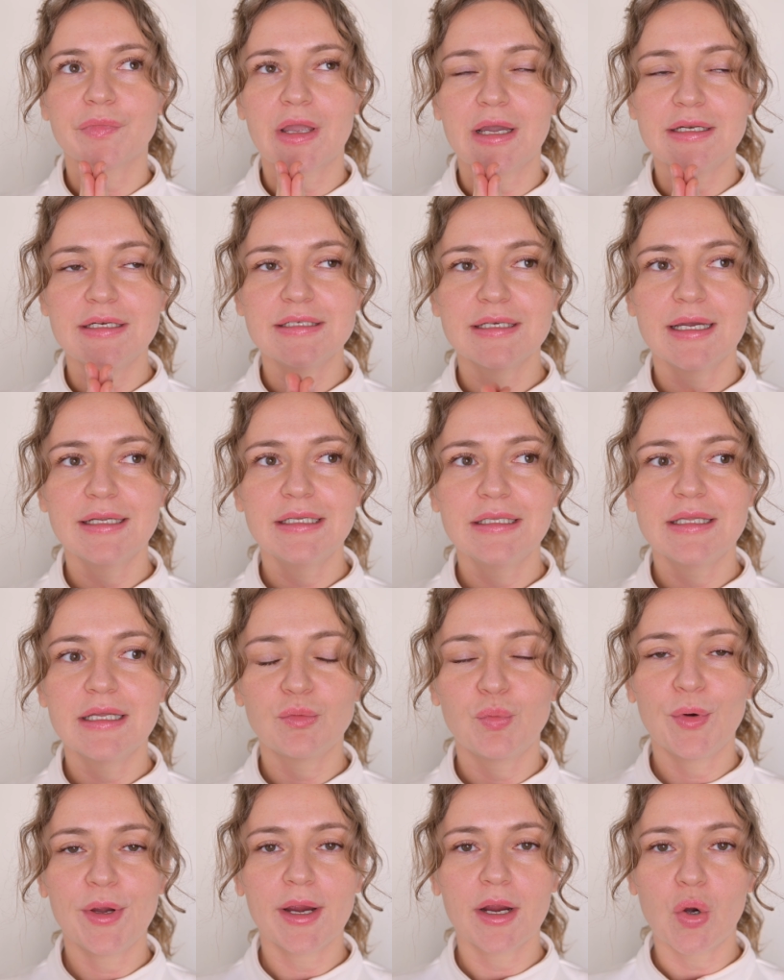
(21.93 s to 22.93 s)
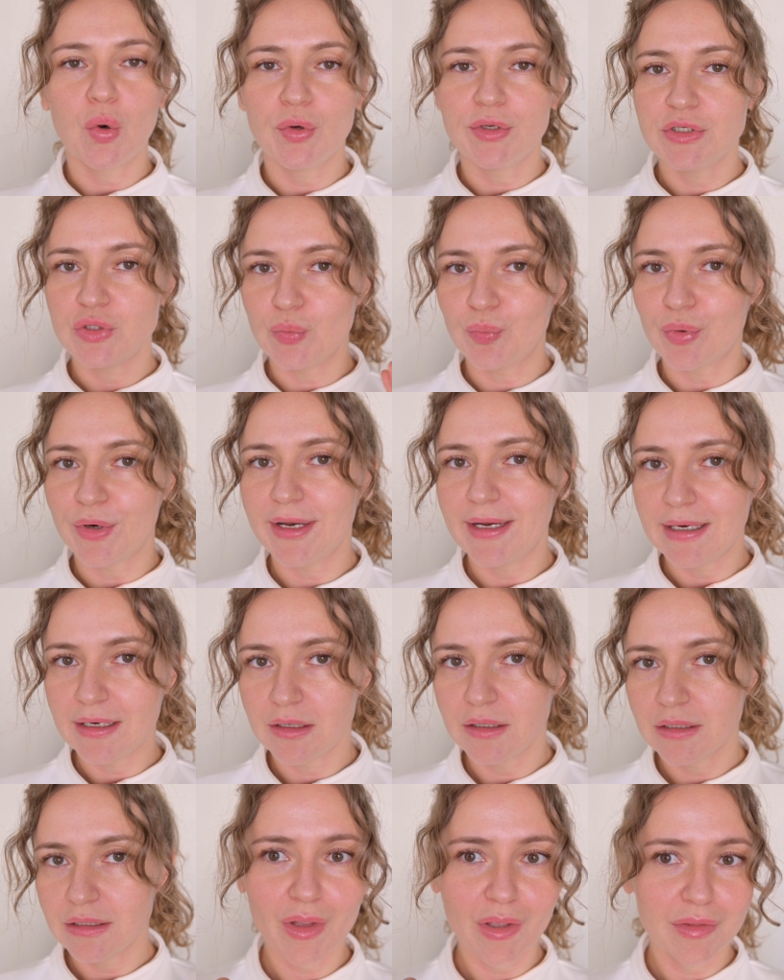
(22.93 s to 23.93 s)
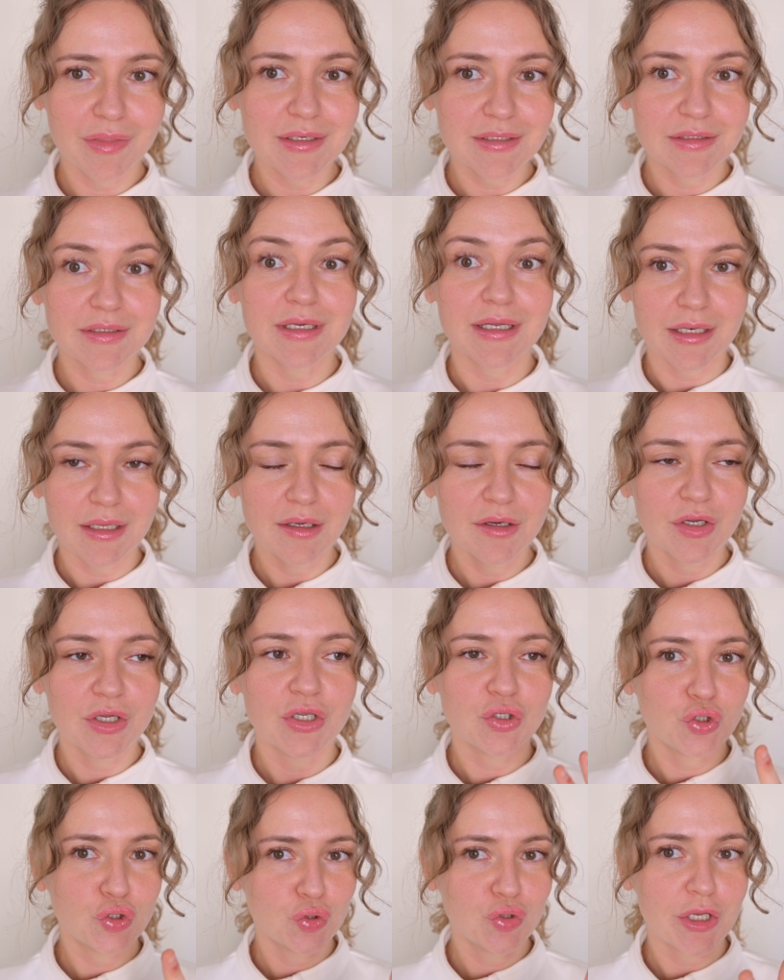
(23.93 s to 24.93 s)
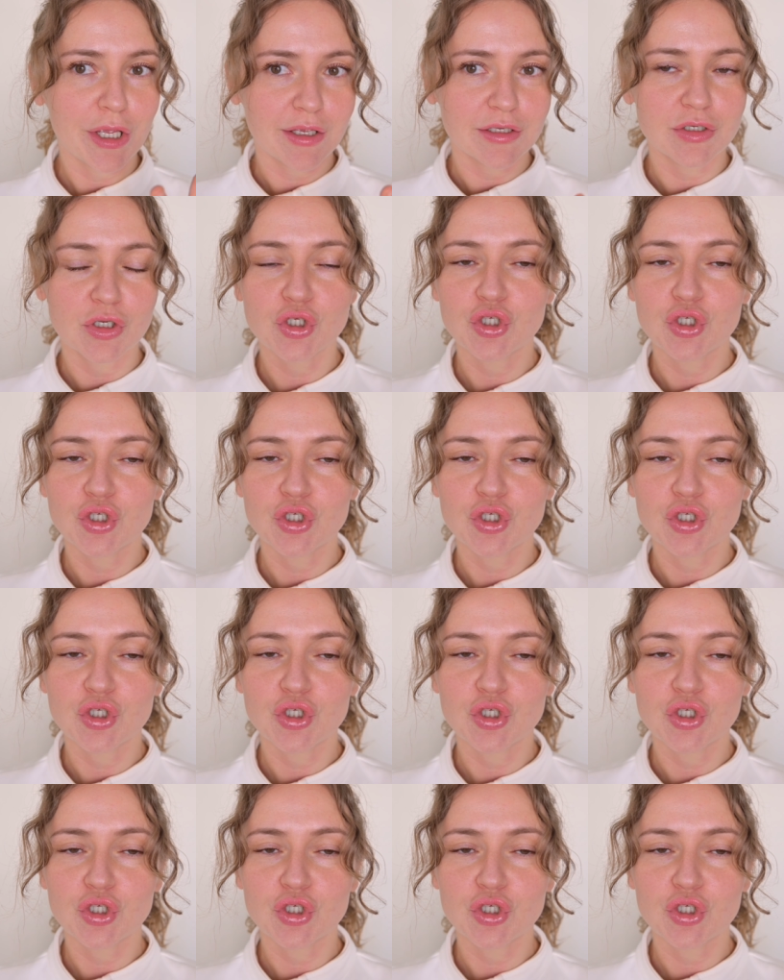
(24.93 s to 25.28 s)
I decided that we're going to break this technique in 2 days.